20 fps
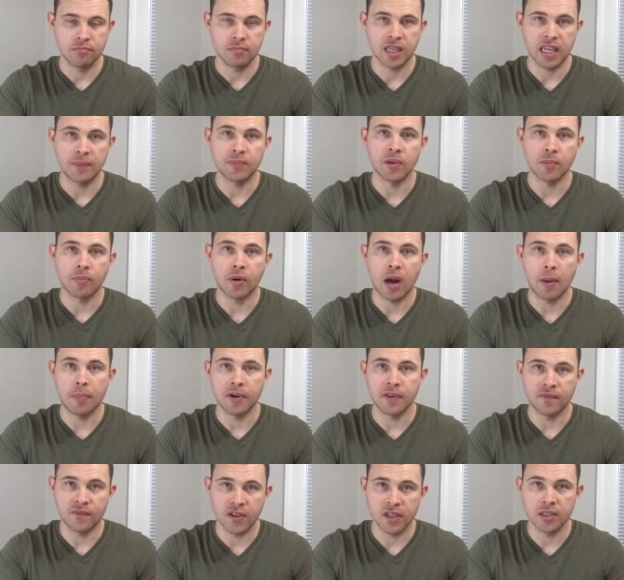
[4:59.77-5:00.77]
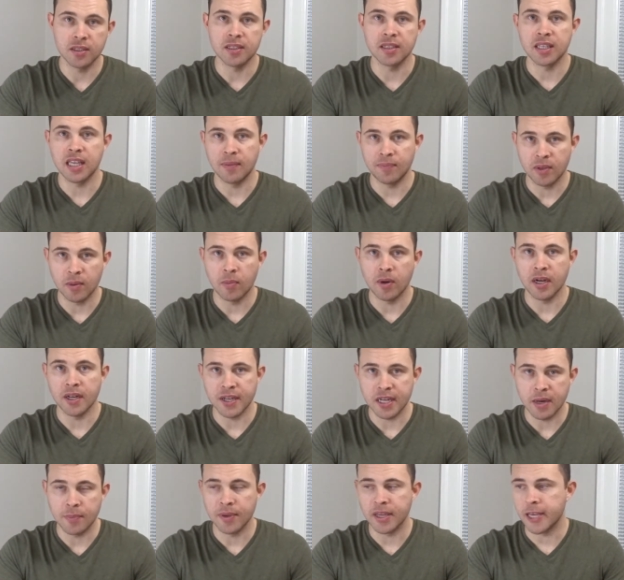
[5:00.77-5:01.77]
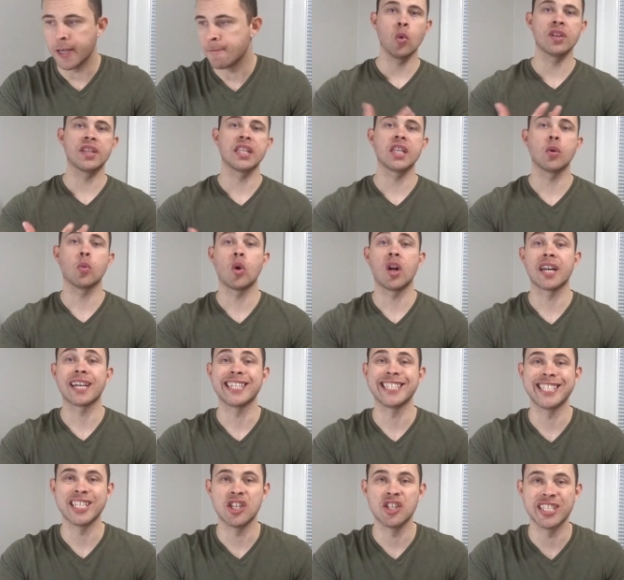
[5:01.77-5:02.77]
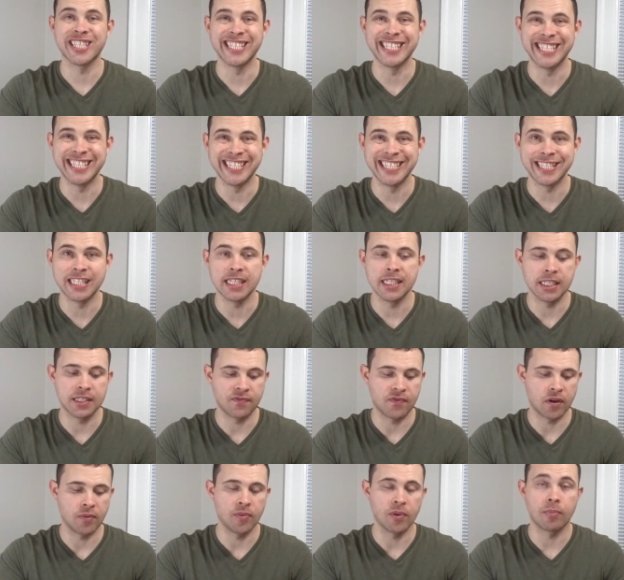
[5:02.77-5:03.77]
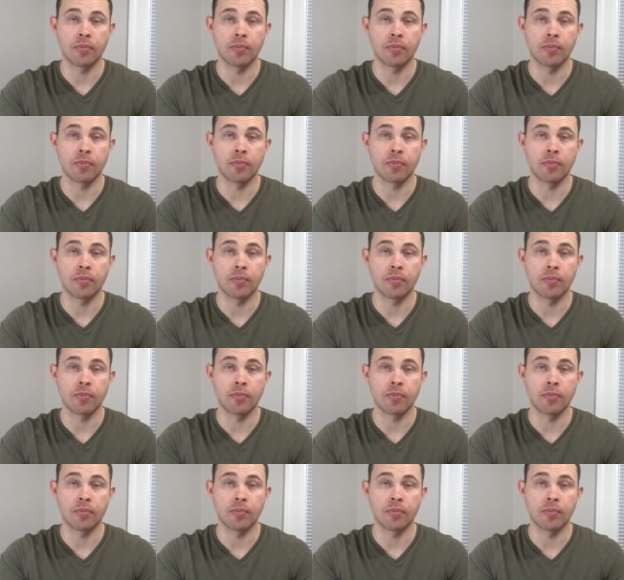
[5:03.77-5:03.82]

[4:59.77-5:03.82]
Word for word: keep the property filled and keep the money coming in. One thing you want to consider is the distance from the